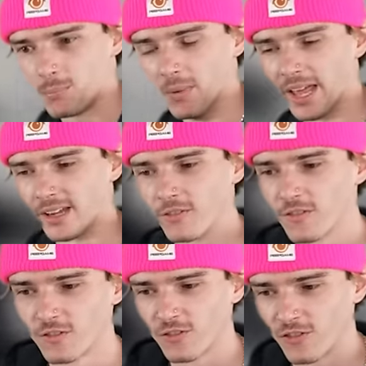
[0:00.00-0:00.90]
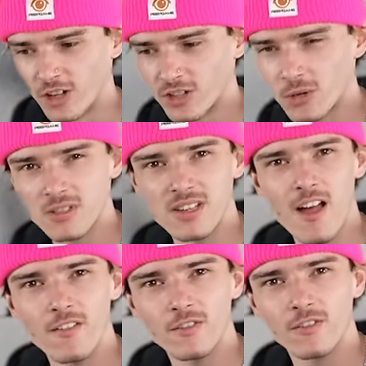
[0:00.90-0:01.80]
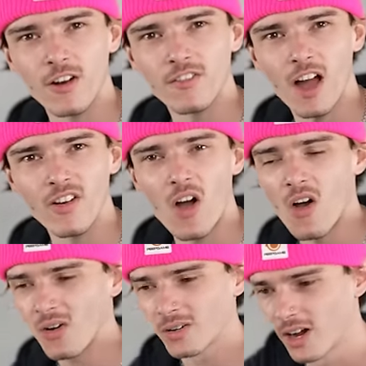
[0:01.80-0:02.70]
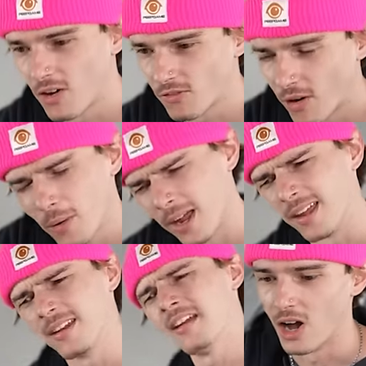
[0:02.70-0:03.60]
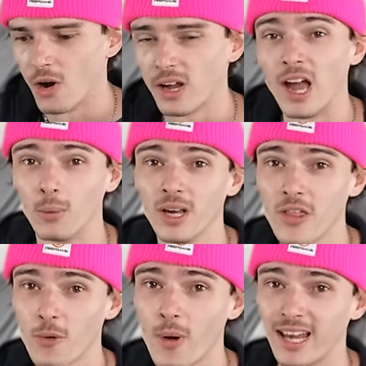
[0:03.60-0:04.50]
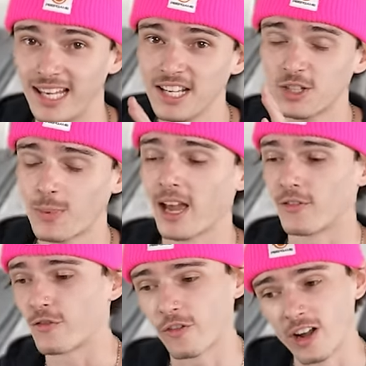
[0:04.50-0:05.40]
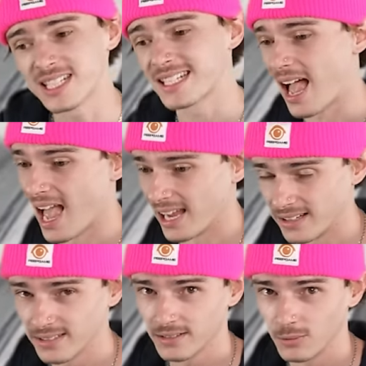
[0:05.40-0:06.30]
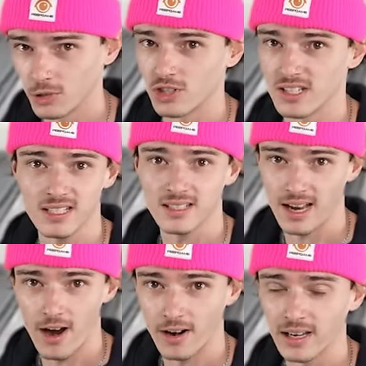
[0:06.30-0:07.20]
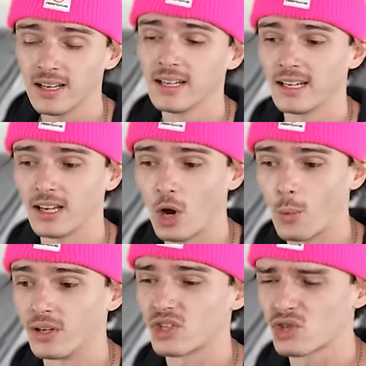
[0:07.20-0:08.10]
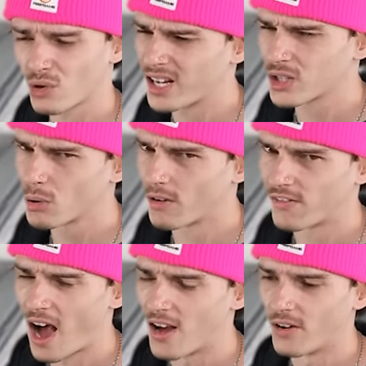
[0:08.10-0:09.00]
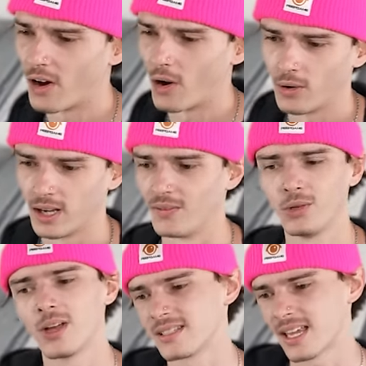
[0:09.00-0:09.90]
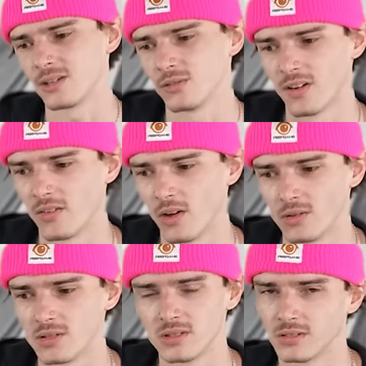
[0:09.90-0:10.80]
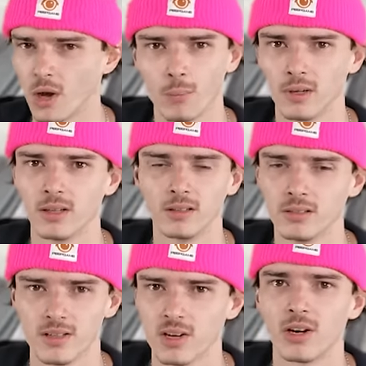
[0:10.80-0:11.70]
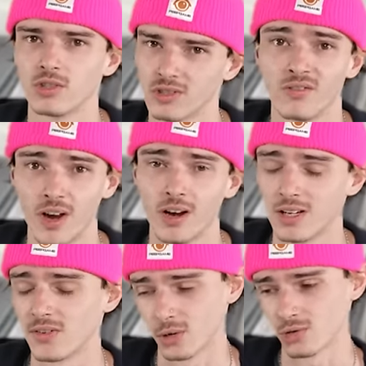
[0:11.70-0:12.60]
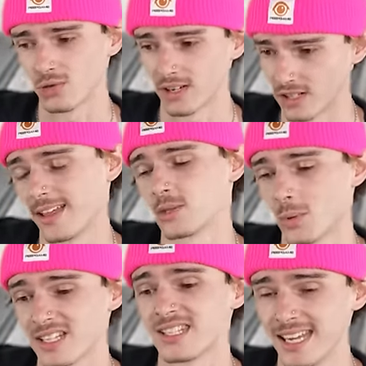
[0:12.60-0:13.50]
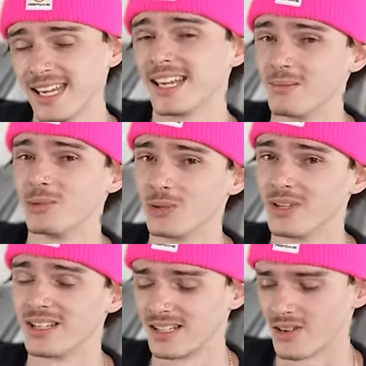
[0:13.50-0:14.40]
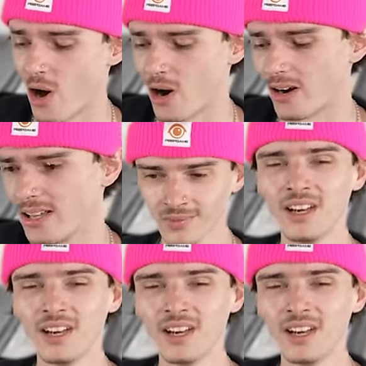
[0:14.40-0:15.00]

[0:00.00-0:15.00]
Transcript: Like front two sev, front five oh? Fr- wait. Okay. Well, either way, he spanned front side, which is scary, going straight into a 5-0, and if you guys can't do 5-0s, don't be discouraged. It's a very difficult trick, so that's why seeing him do this is hard.